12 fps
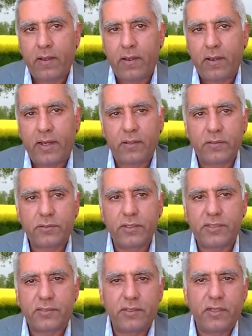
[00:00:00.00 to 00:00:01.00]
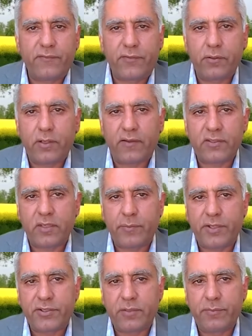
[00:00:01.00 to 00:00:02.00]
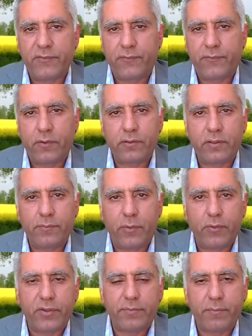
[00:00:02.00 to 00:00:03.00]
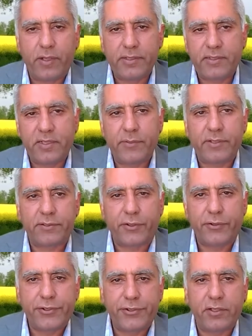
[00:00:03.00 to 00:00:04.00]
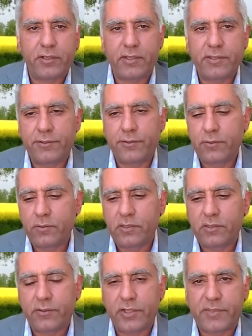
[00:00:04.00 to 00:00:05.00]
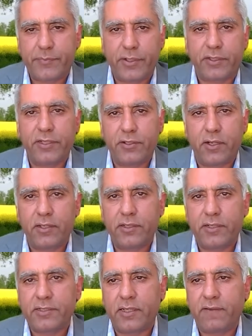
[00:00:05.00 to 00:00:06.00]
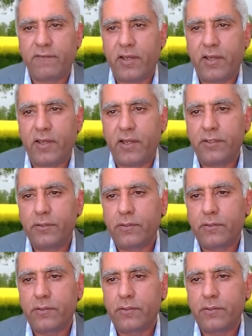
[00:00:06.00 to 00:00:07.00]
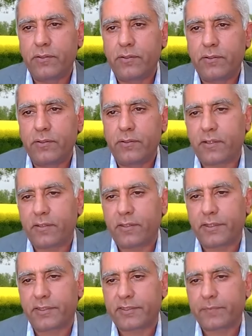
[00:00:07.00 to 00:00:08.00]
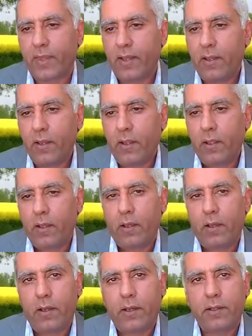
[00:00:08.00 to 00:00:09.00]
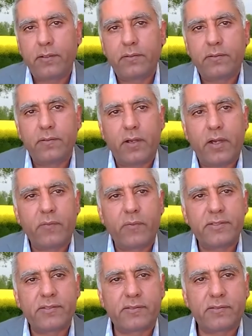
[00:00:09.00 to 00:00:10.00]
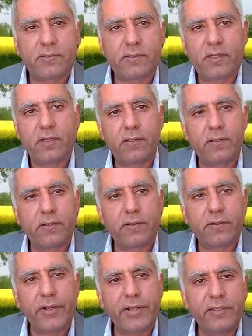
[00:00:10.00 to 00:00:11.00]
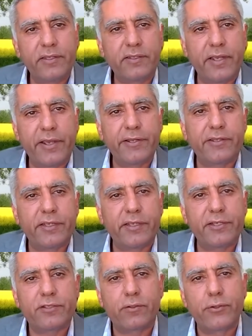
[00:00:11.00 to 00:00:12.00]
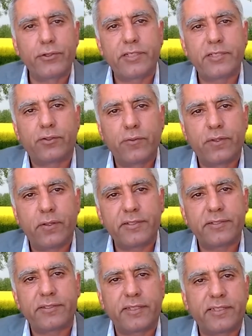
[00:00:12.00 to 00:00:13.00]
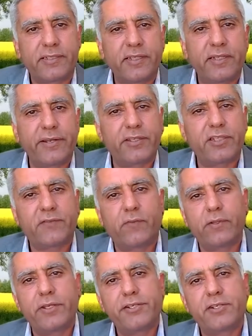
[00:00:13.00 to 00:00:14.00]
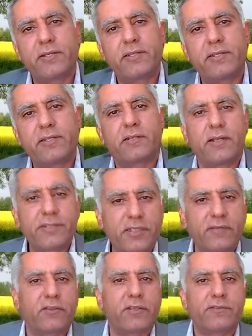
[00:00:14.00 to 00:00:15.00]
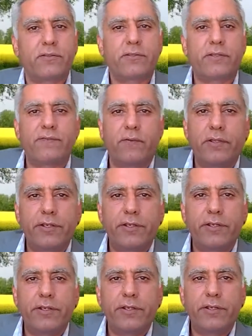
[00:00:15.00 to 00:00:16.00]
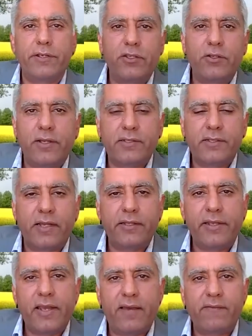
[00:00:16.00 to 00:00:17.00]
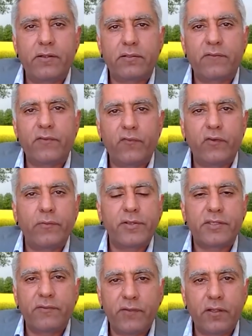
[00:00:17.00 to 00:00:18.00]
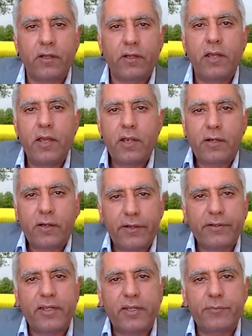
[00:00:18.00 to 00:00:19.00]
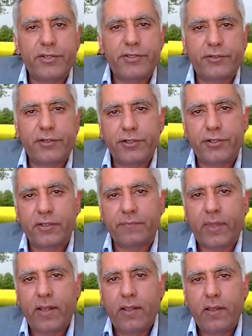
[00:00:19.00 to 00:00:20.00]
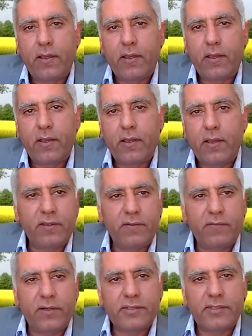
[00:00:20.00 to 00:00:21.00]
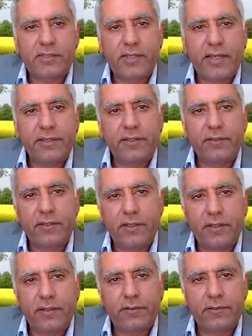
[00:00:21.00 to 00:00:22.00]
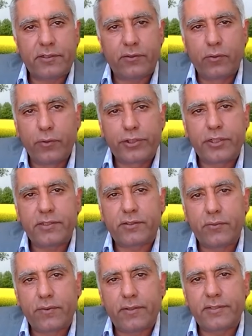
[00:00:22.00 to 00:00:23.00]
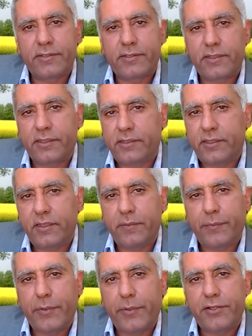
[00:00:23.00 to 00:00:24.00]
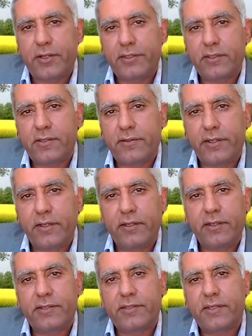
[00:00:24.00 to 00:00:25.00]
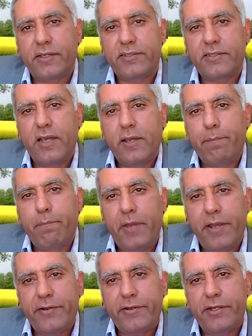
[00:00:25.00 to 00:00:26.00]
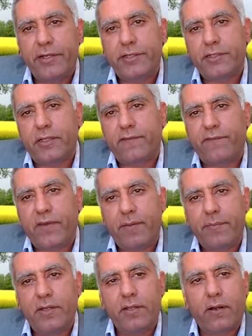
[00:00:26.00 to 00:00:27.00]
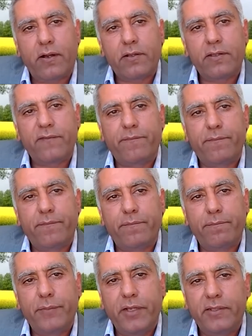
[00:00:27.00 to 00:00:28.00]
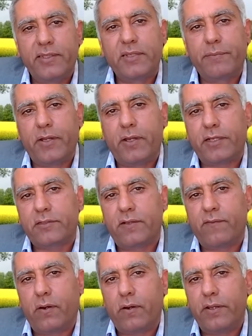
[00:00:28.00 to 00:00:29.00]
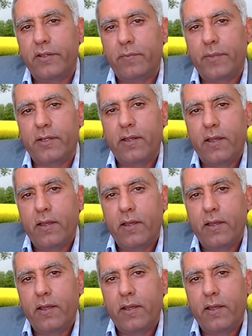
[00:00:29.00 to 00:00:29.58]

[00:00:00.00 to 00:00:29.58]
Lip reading: And also still, if you, as I mentioned before, both Muslim and Christian and Jews respect each other's and values in Iranian context. And I was reading the Heritage Solutions 2016. Heritage Foundation is a conservative foundation in the US, and they have a lot of influence even on current administration. When I was studying their Solutions 2016, page 93, it says, marriage and family are the building blocks of all human